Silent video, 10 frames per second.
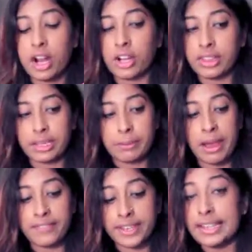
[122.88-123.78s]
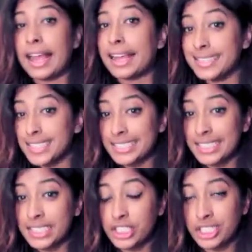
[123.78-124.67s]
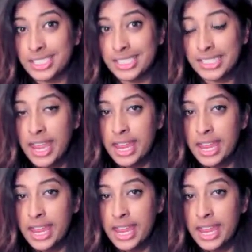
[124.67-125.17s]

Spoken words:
are the Puffin Classics editions,